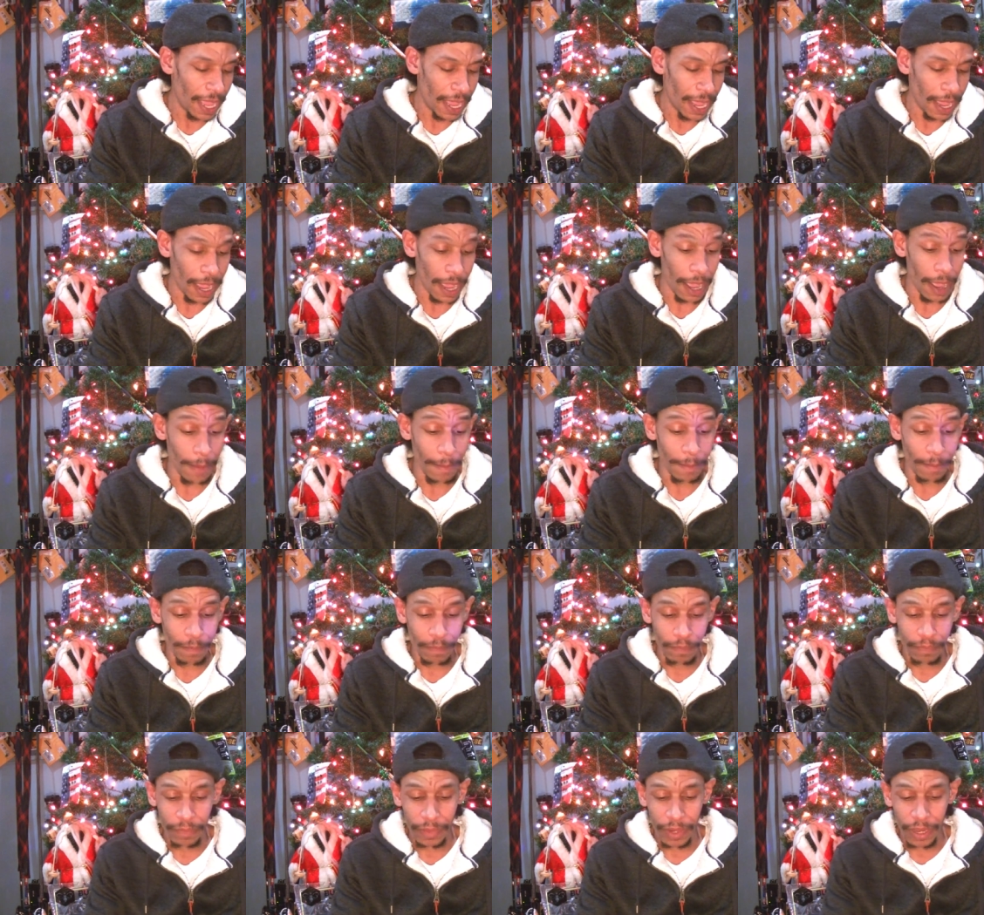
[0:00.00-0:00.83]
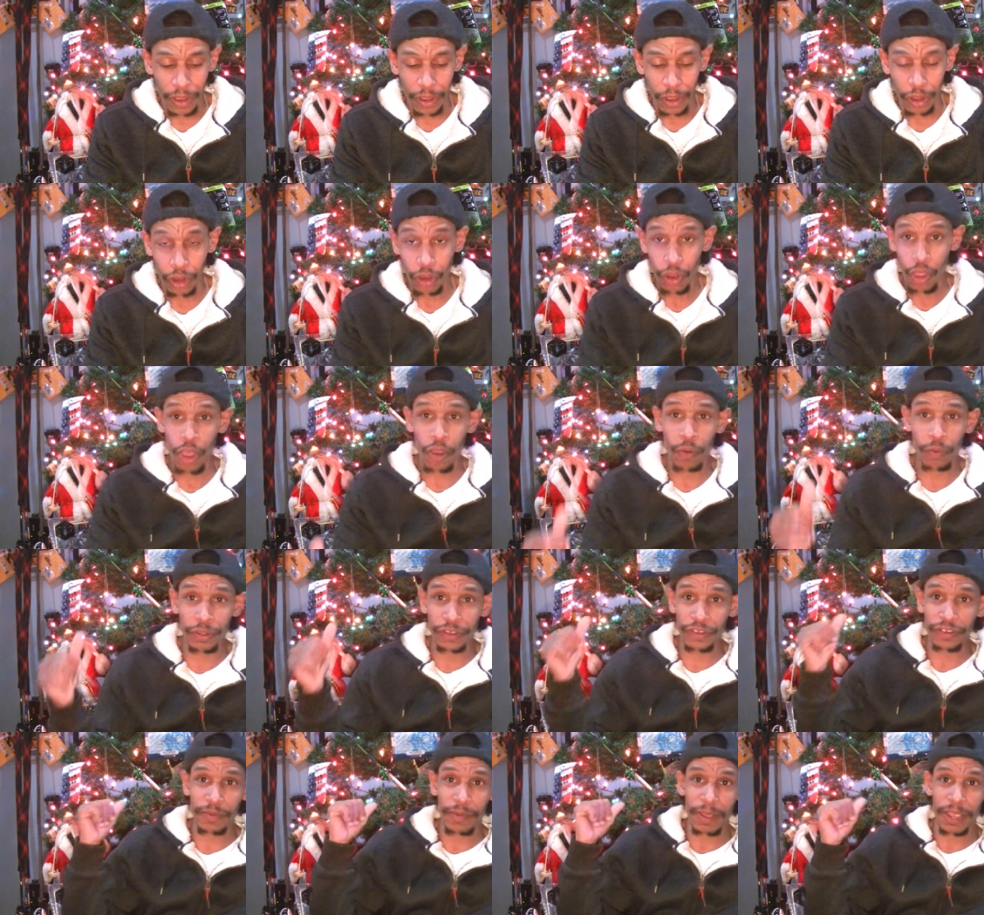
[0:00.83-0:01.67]
um, along
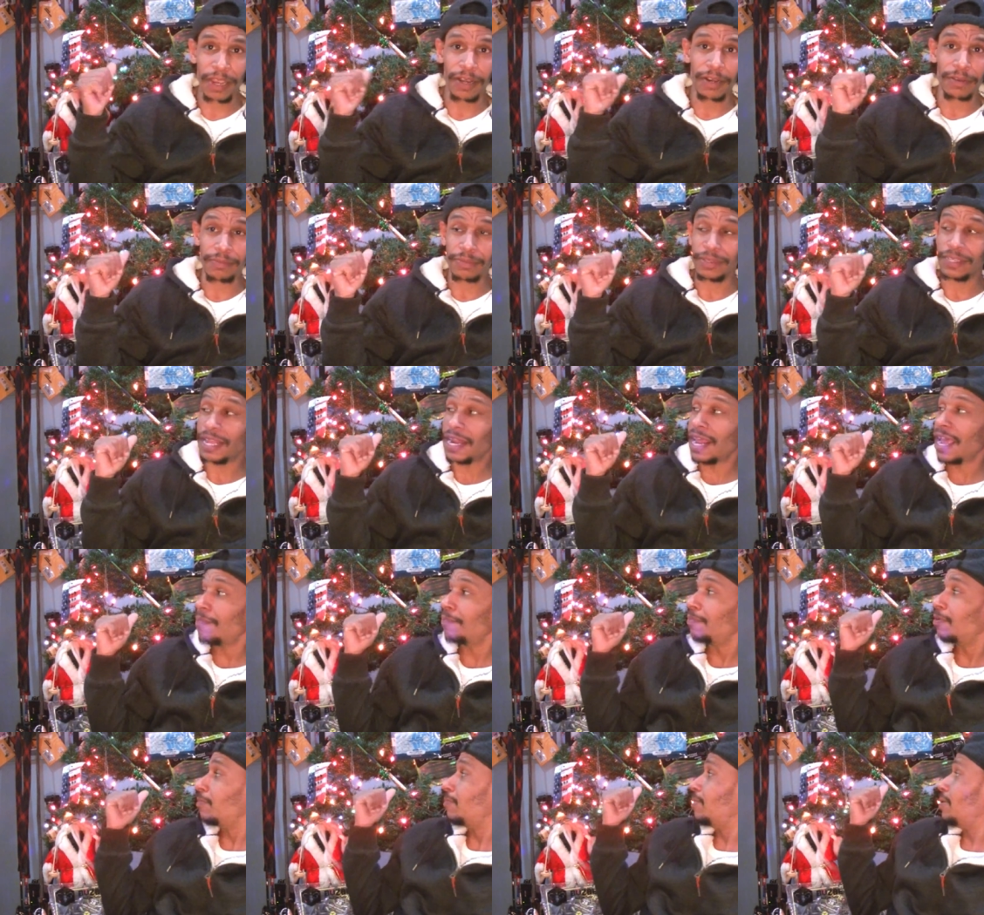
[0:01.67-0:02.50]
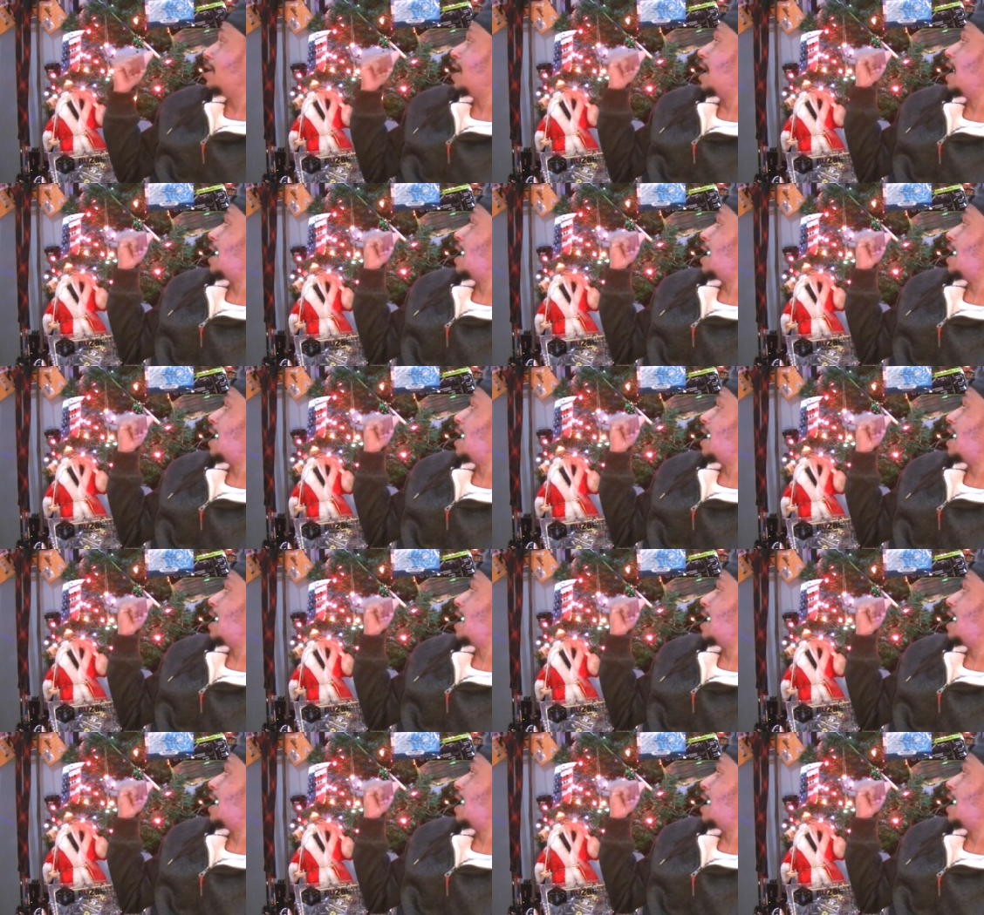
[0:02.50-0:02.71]
with some items that happen to be